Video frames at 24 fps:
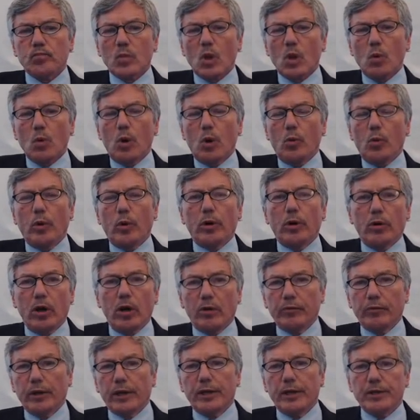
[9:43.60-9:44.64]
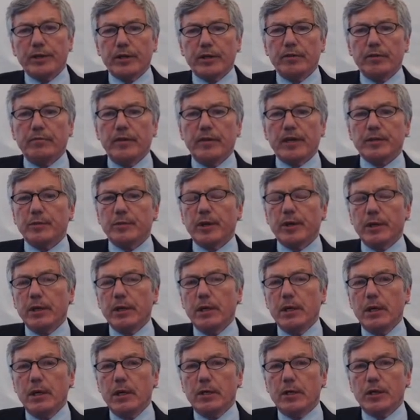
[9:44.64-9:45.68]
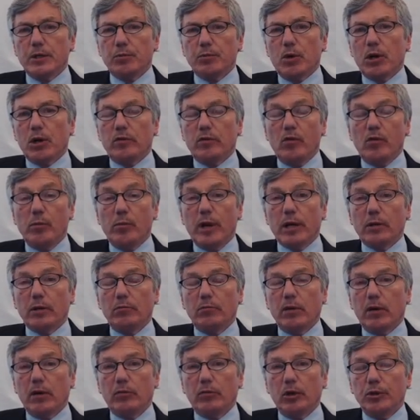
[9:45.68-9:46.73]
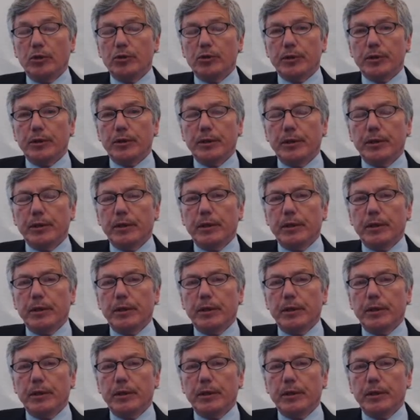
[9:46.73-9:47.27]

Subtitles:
What we're offering is an investment that's part of a medical revolution.